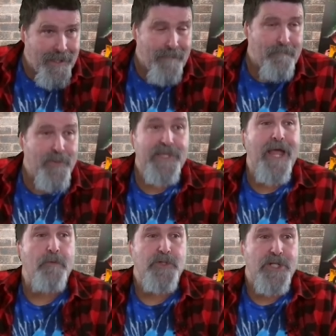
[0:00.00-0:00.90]
But
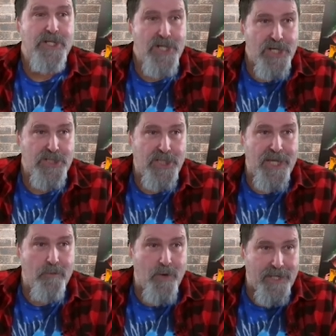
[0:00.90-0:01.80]
that was
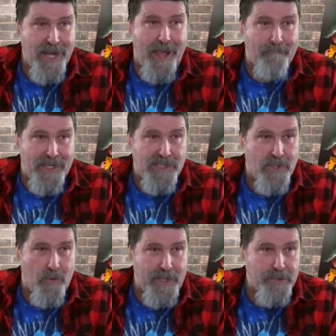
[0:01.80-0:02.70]
initially what got me
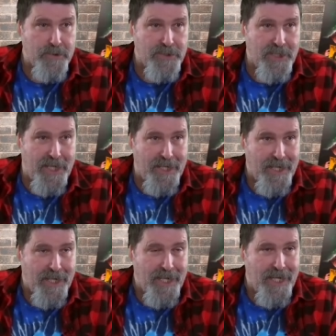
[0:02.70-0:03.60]
so interested
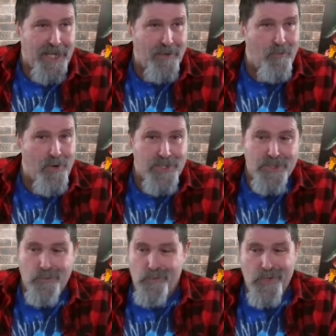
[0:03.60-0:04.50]
it
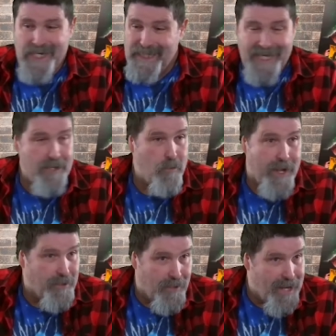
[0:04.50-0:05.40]
wasn't really
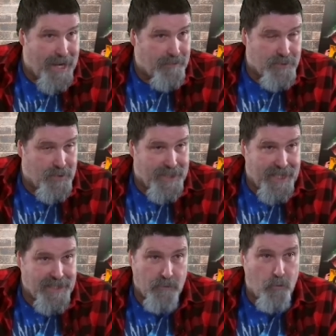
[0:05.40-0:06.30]
whether or not I was going to
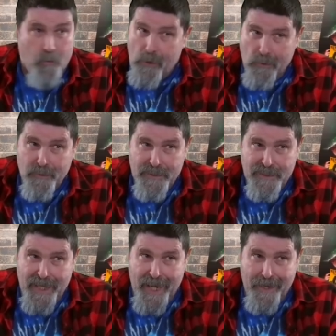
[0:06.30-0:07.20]
get to work with
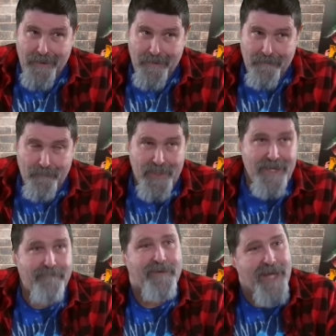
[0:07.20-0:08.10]
Sting, but
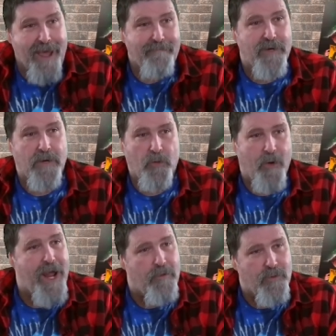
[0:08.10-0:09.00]
definitely having him
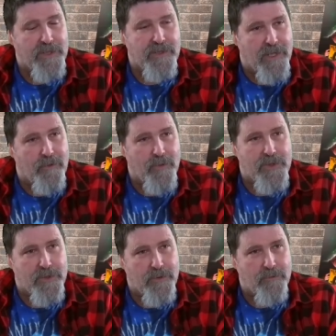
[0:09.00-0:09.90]
around was
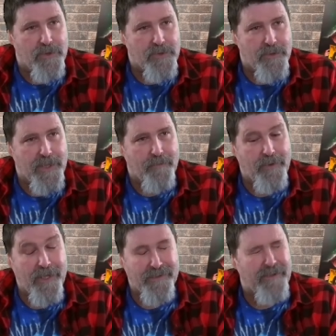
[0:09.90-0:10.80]
was was really a nice
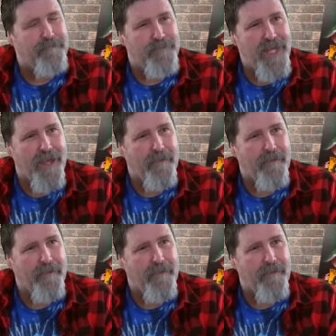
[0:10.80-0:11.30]
plus. bonus. Yeah. yeah.